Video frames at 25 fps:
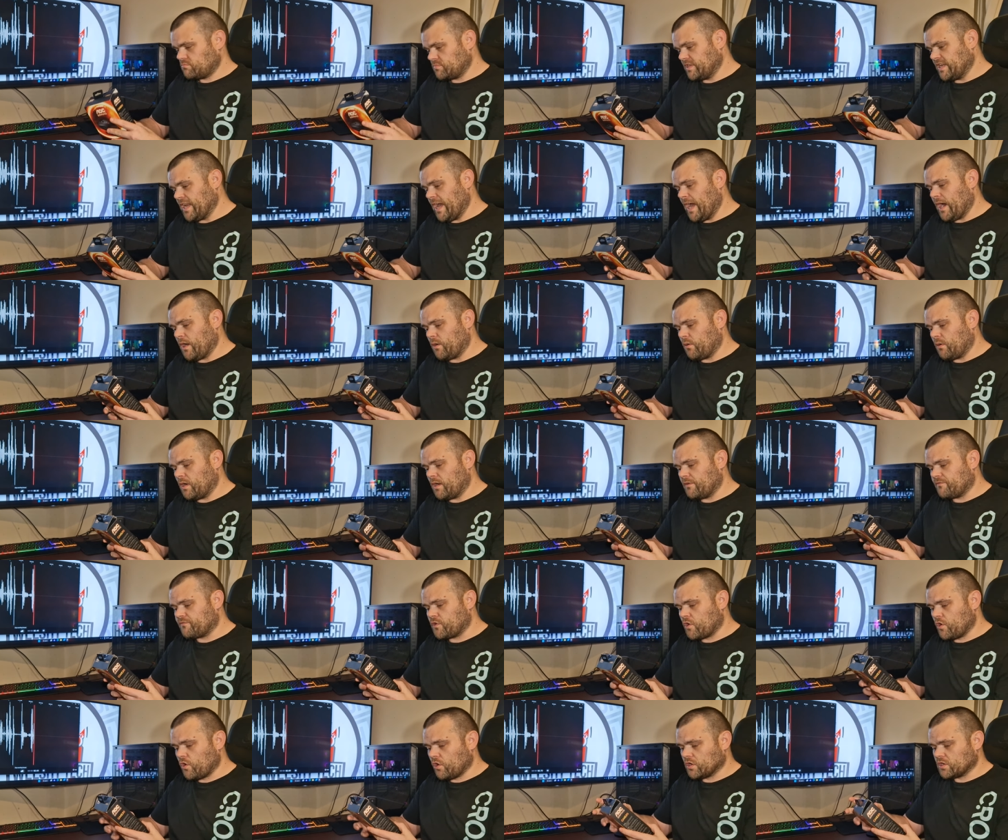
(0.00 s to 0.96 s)
Now,
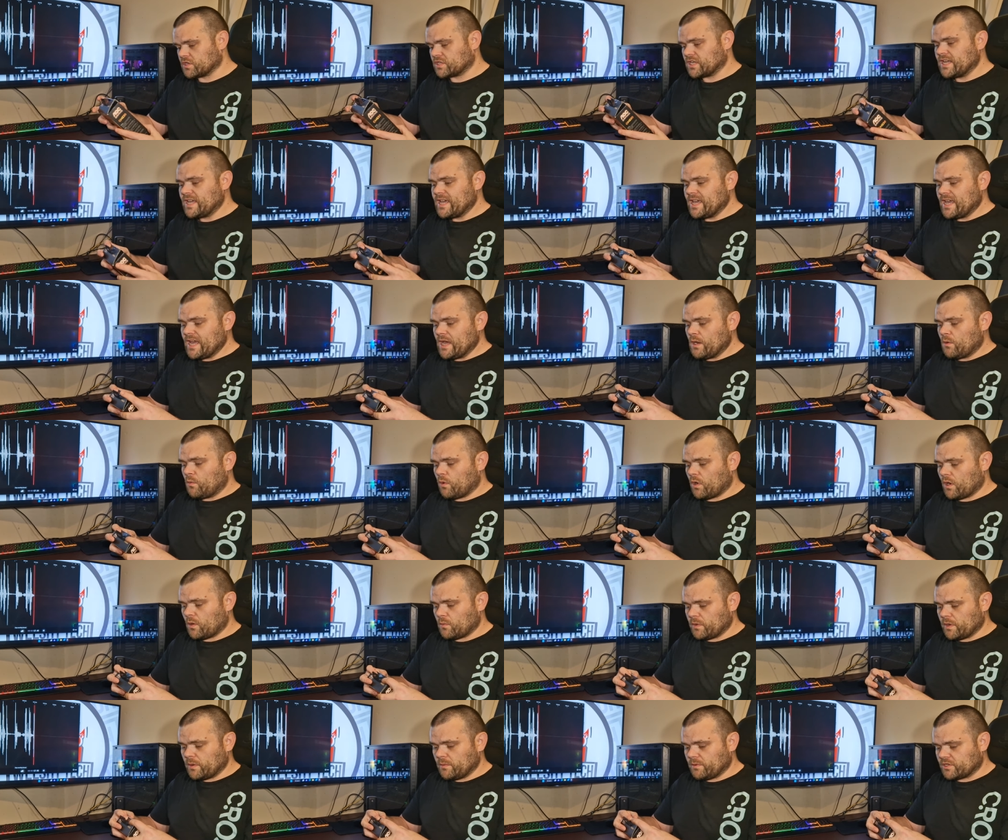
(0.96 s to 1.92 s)
of course,
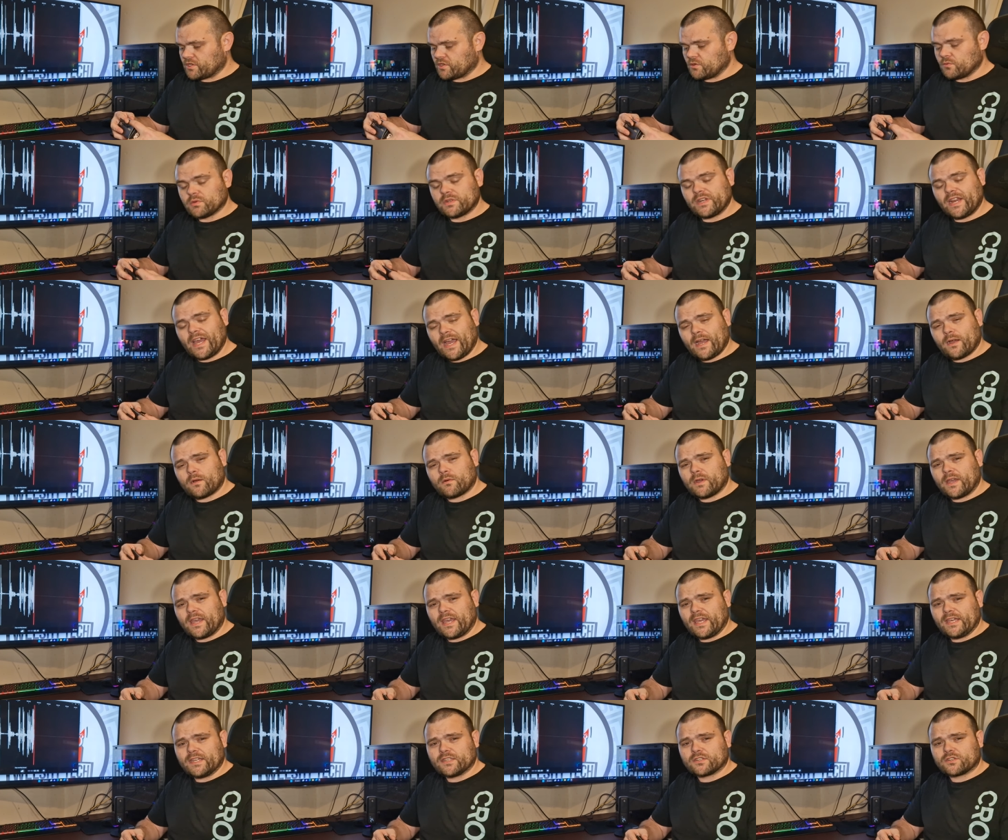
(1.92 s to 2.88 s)
what we will do now
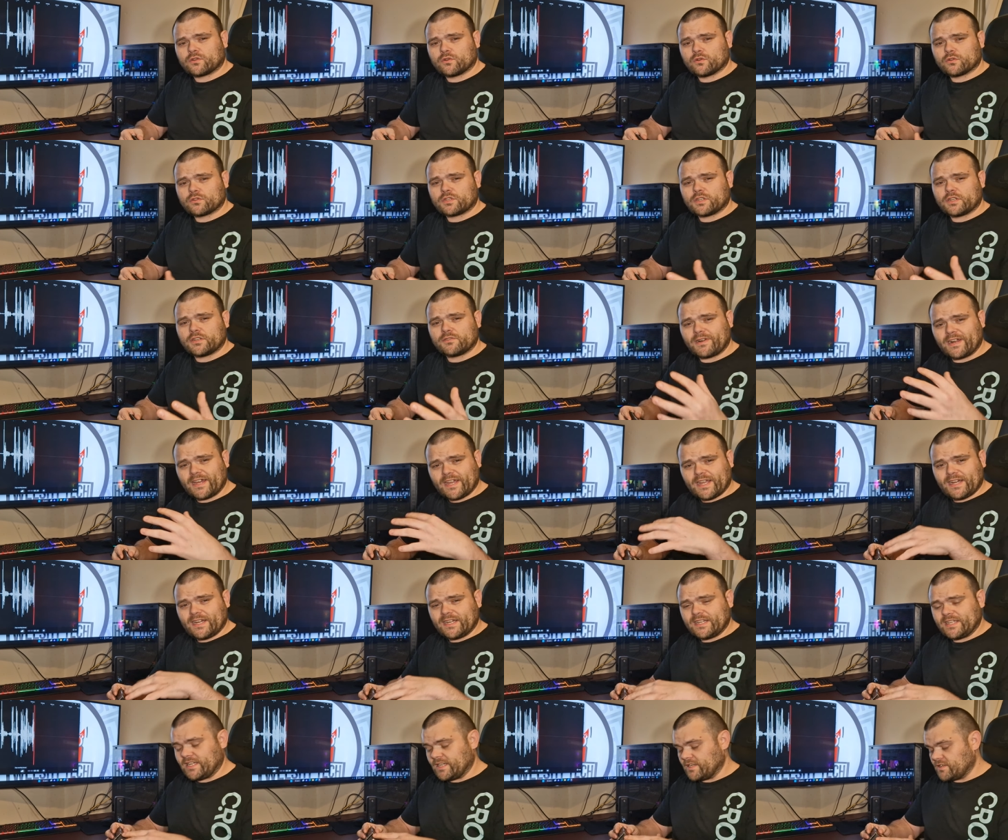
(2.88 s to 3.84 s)
is go
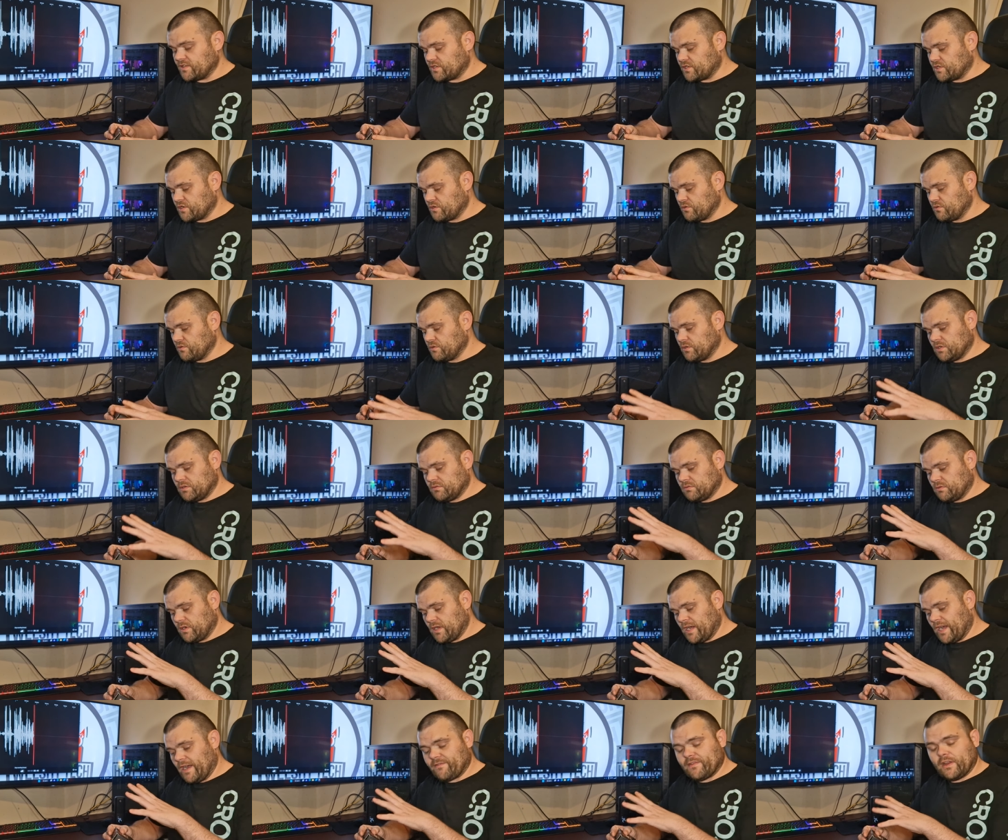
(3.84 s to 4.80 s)
directly into
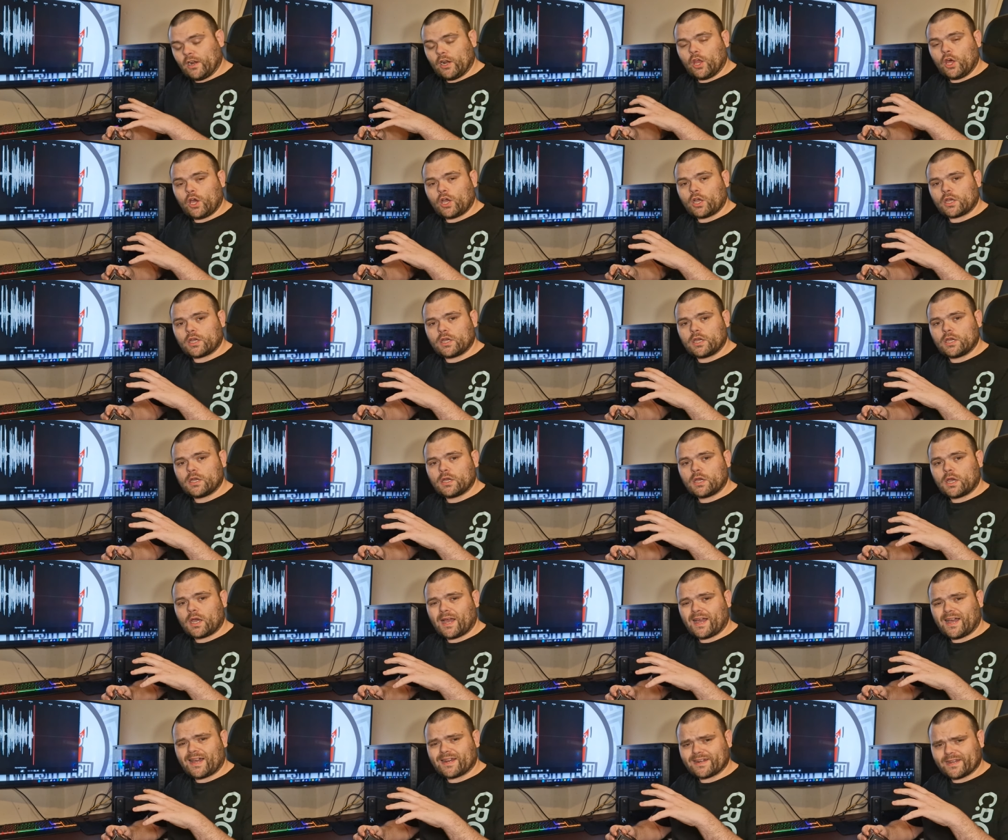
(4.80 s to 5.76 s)
have a look
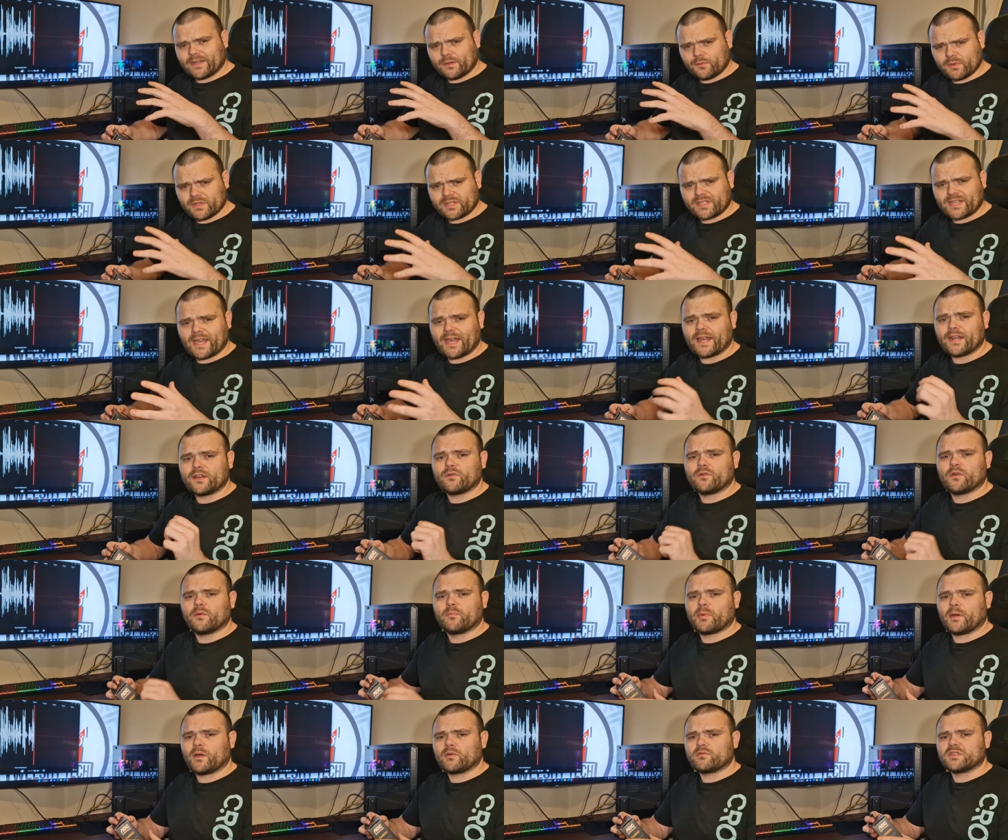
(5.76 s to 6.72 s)
and I will tell you
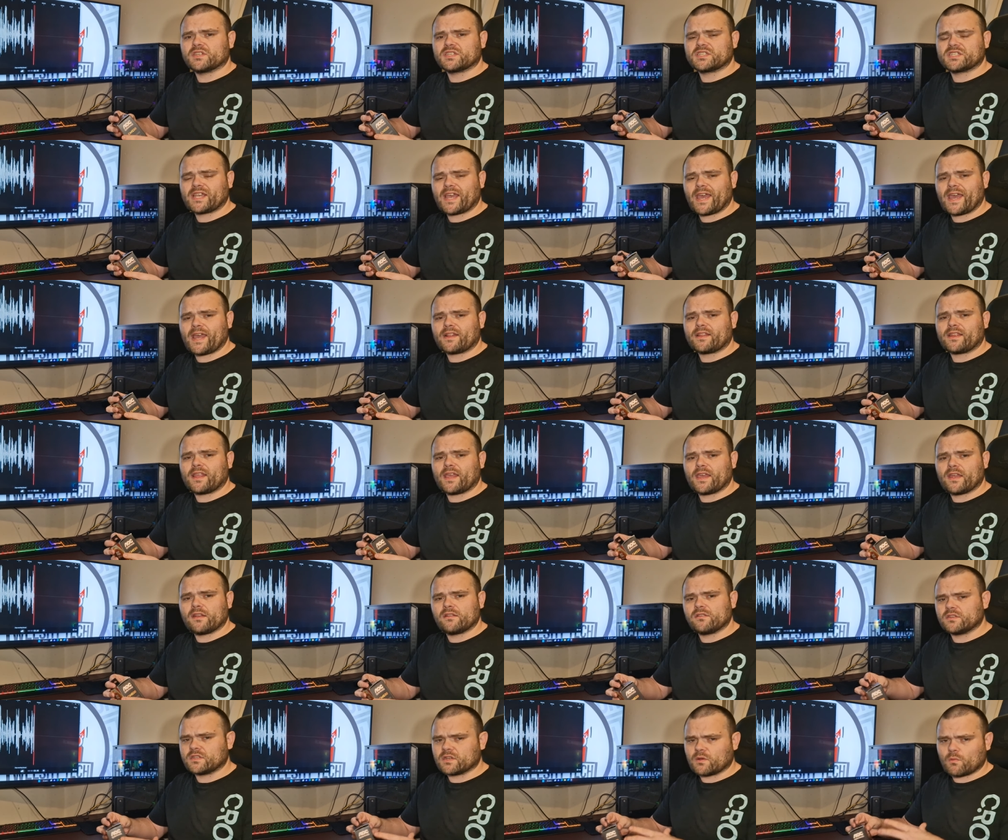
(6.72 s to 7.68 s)
about the
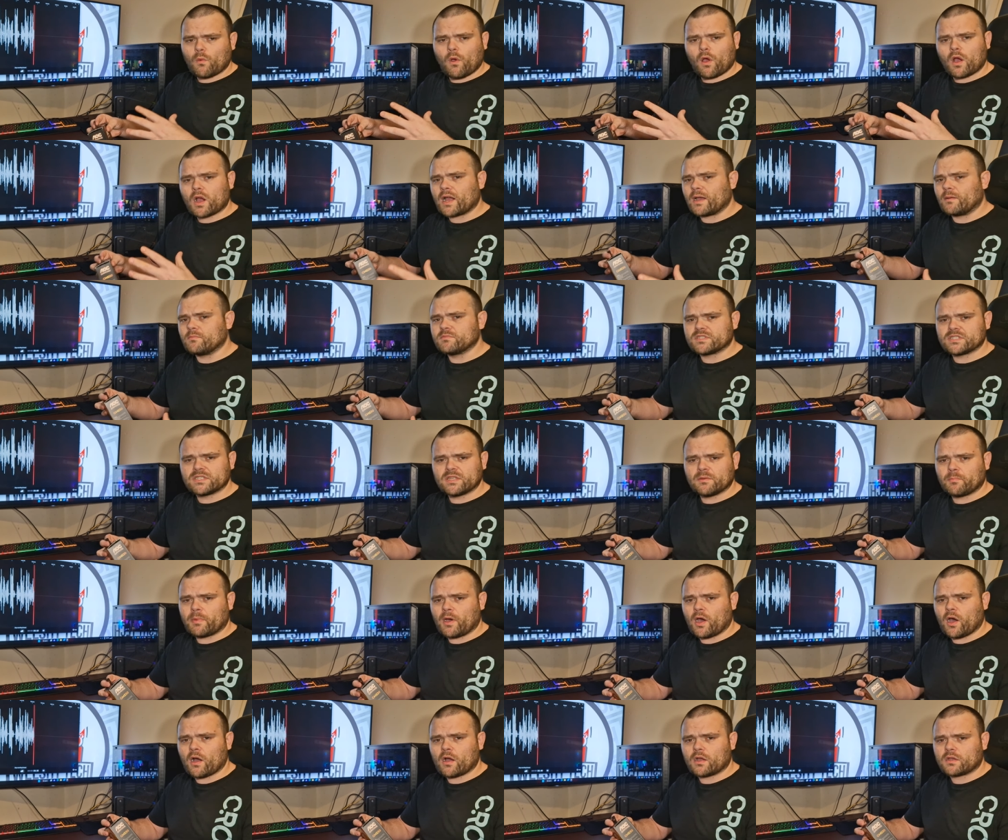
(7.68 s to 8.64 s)
settings and what comes in the
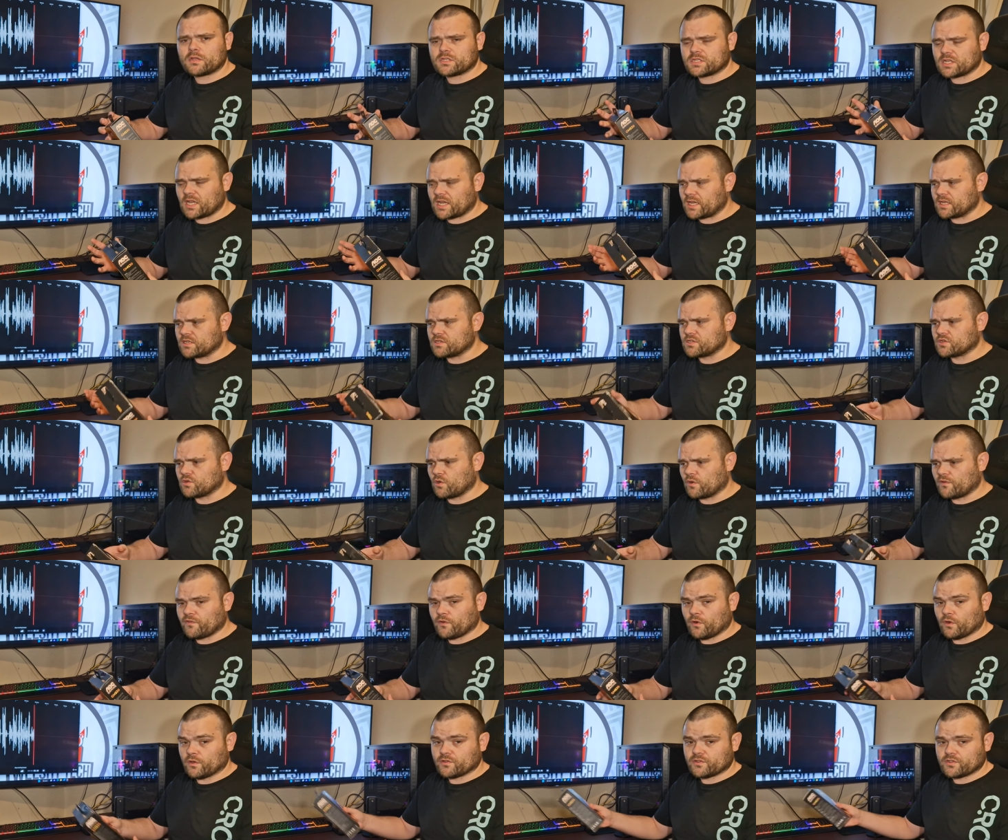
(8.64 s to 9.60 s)
box and so
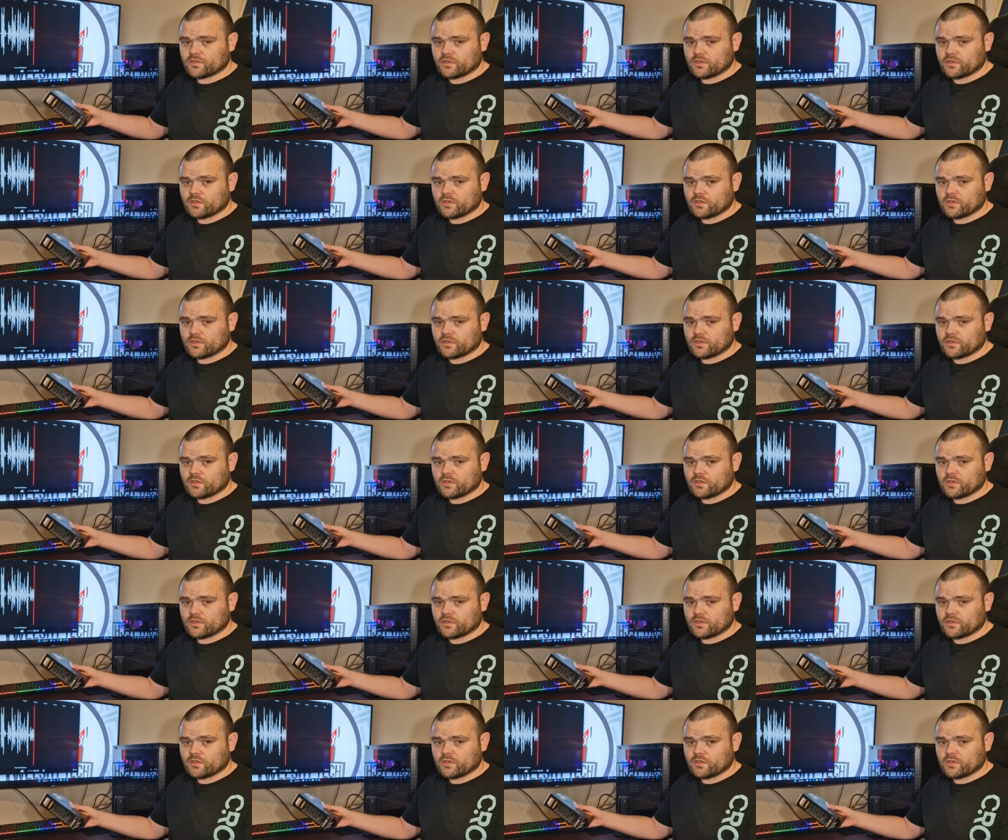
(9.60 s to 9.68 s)
forth.